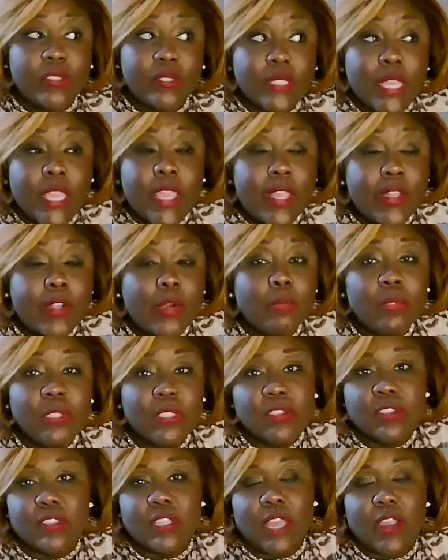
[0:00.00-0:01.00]
They had no
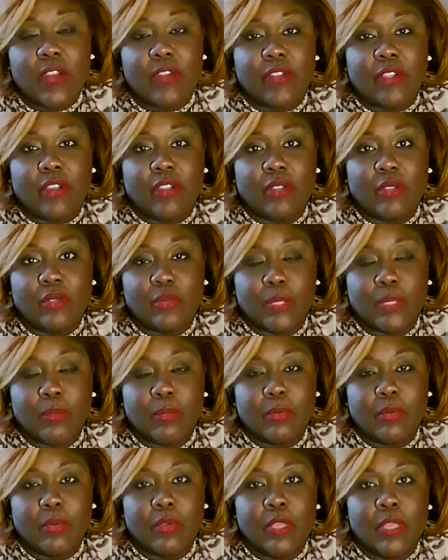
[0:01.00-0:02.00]
business hiring all those
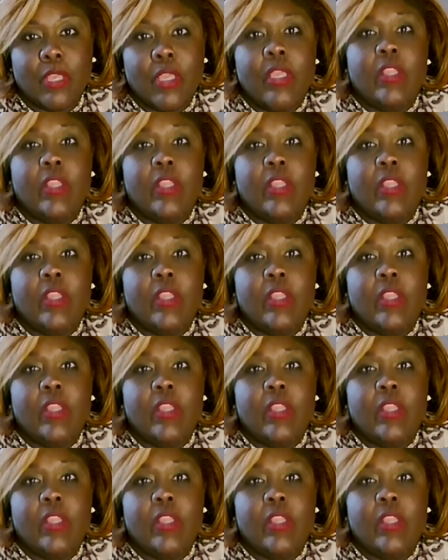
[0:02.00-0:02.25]
people.